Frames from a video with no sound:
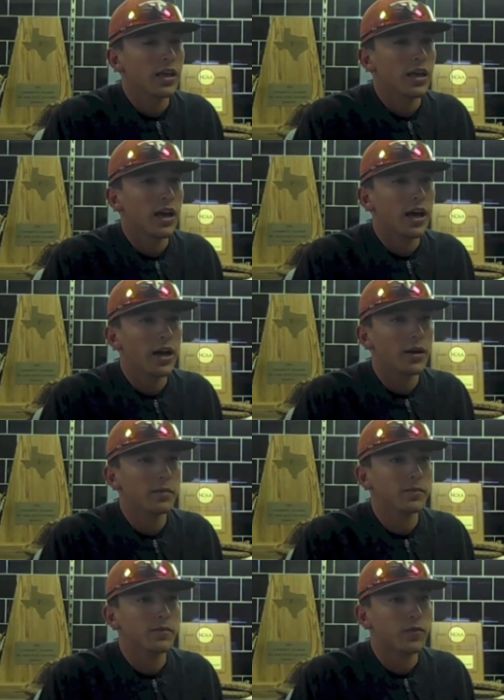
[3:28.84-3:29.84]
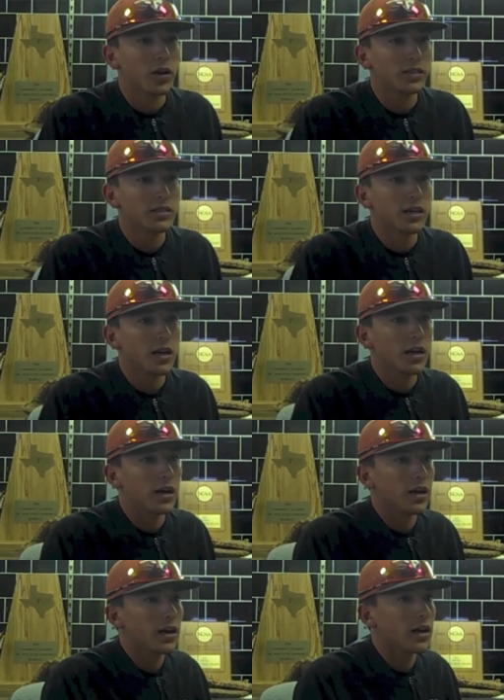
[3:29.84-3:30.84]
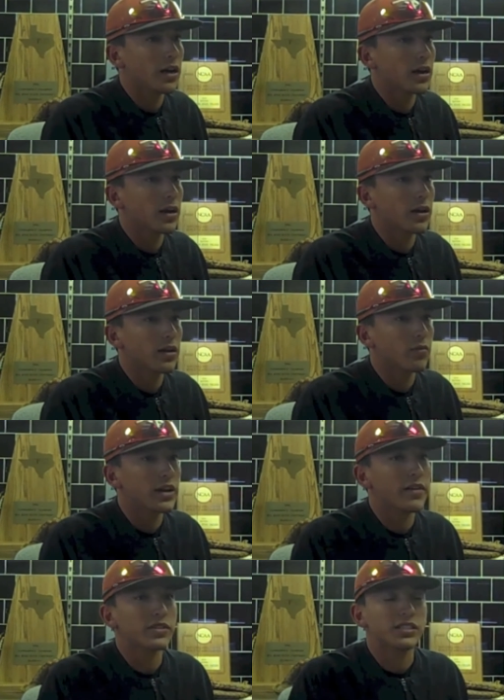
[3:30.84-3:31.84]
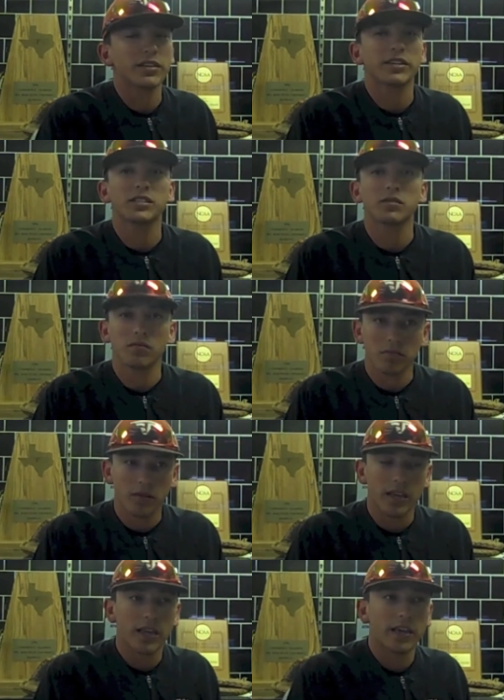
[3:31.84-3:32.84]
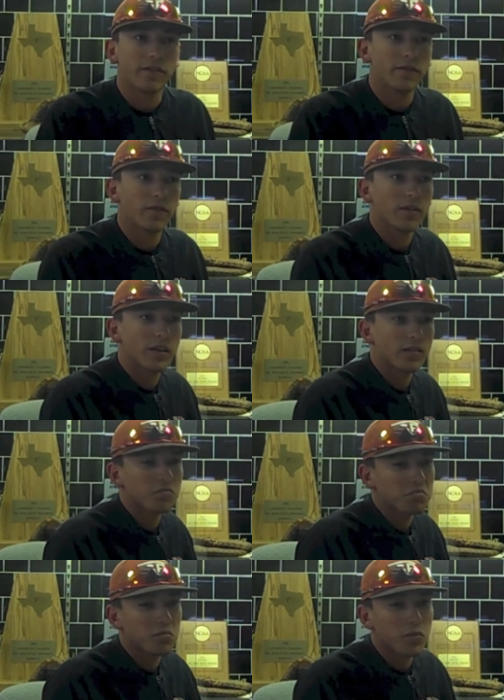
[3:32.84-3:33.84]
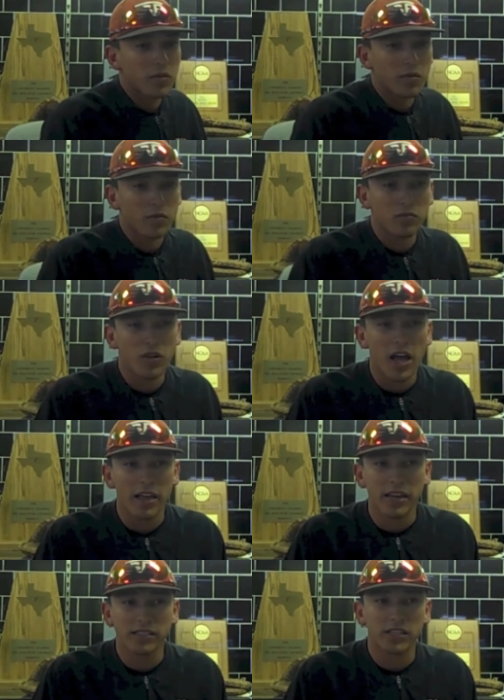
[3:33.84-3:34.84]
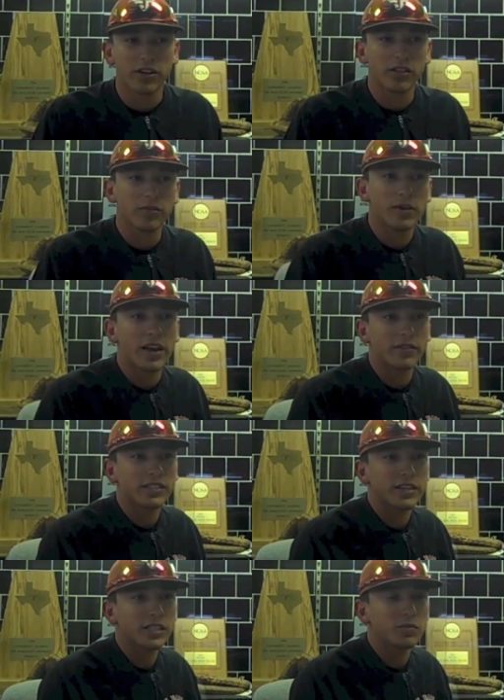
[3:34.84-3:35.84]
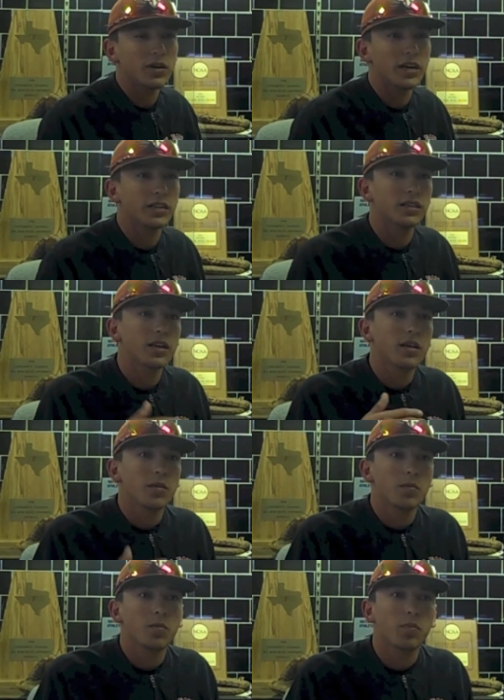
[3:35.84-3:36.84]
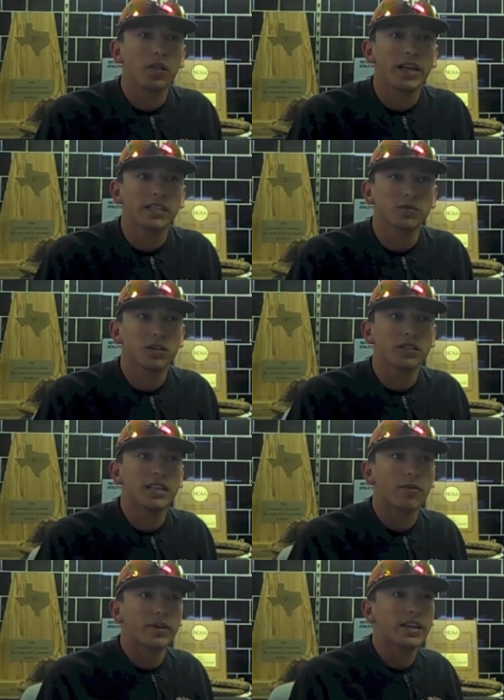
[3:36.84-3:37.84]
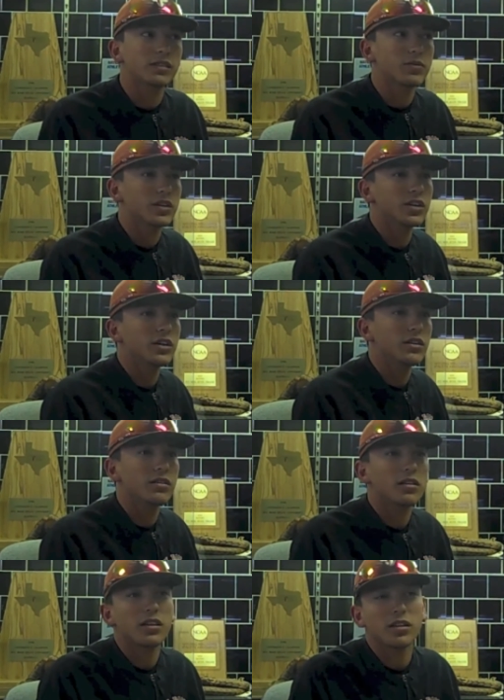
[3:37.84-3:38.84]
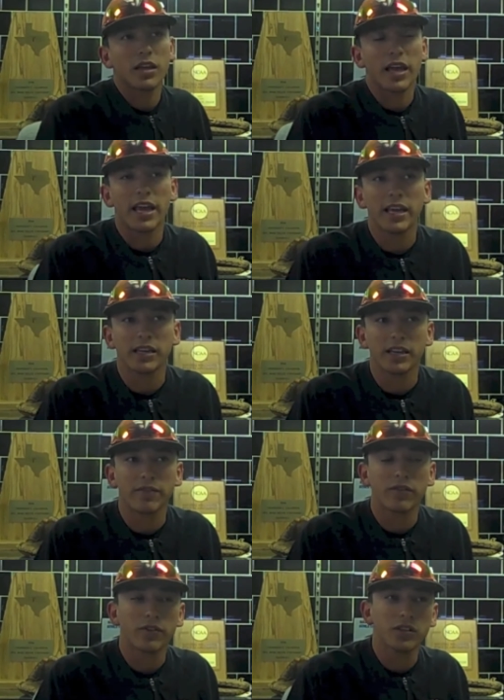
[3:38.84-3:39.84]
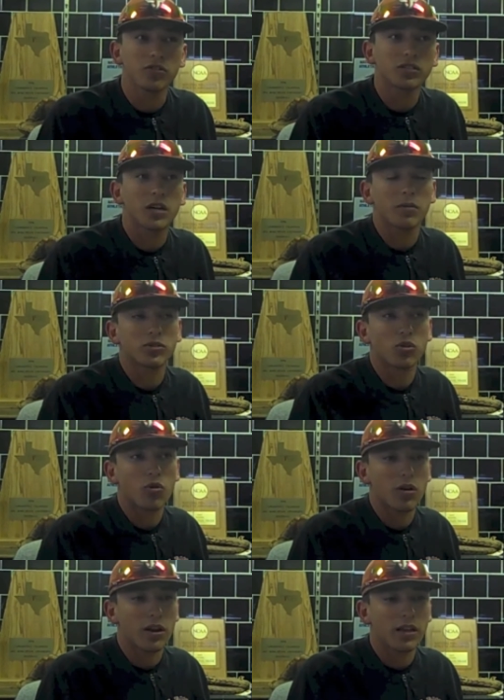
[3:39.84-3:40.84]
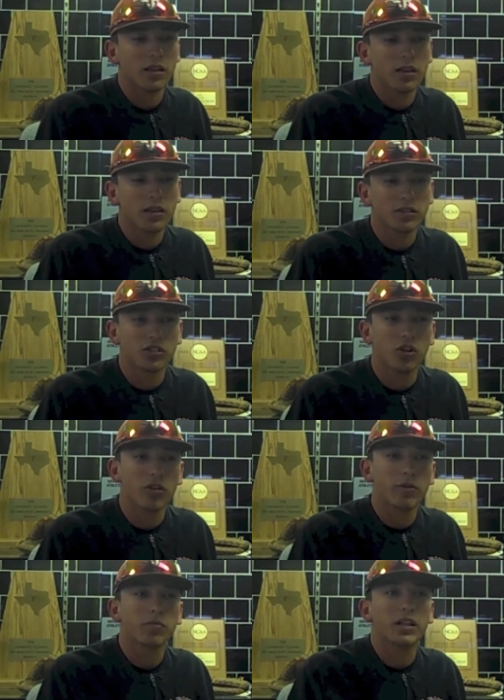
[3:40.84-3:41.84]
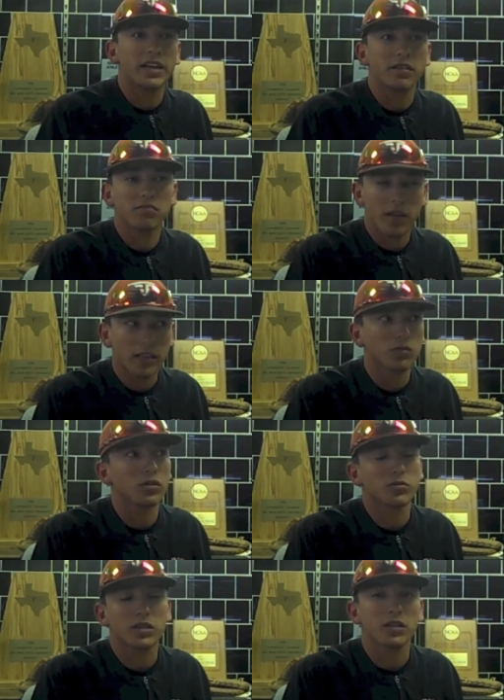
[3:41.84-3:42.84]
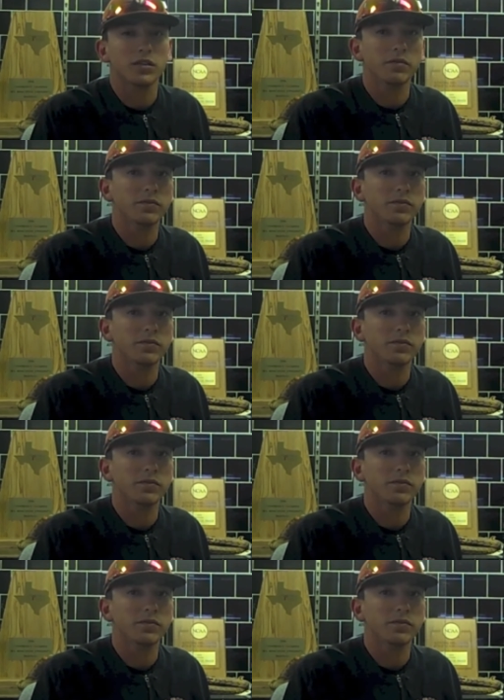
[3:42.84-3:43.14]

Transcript: For us to win every series, if not necessarily win every series, but play as good as that week as we could, and even if we lose, come up short, just know that we played as well as we could.